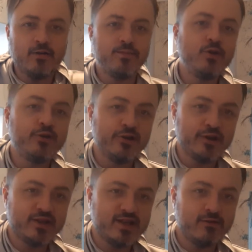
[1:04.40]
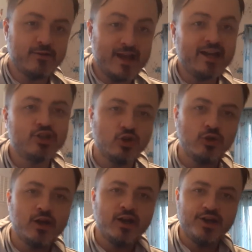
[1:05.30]
Mutant Year Zero, the actual
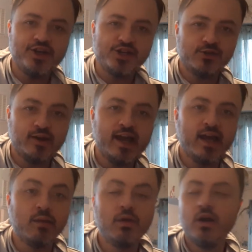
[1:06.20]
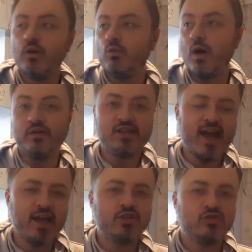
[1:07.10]
initial game, where it's a
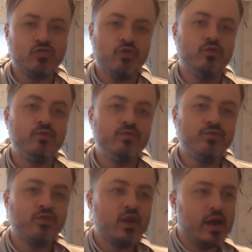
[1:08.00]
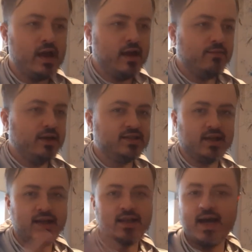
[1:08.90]
hex crawl. And
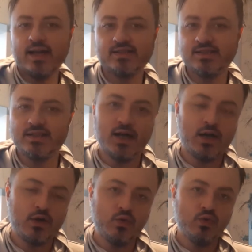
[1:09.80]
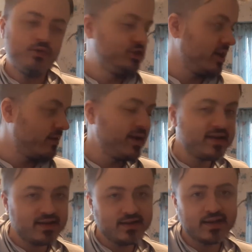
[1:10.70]
basically the hexes are all
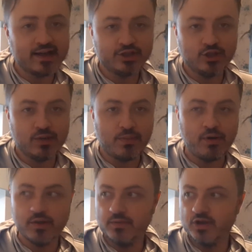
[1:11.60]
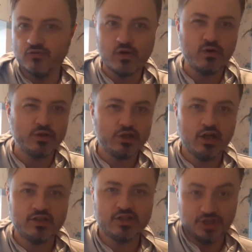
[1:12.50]
generated as you come upon them, and you roll on
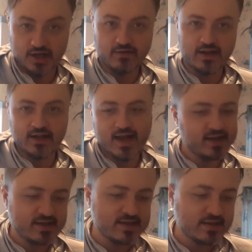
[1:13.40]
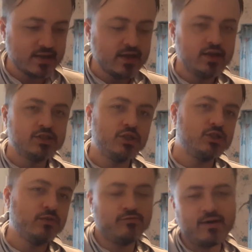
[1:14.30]
charts to generate the hexes. So it's
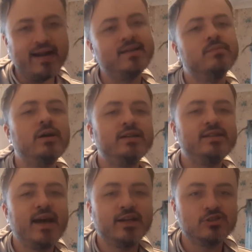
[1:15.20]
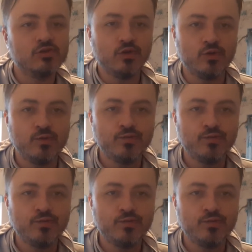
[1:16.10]
a randomized hex crawl.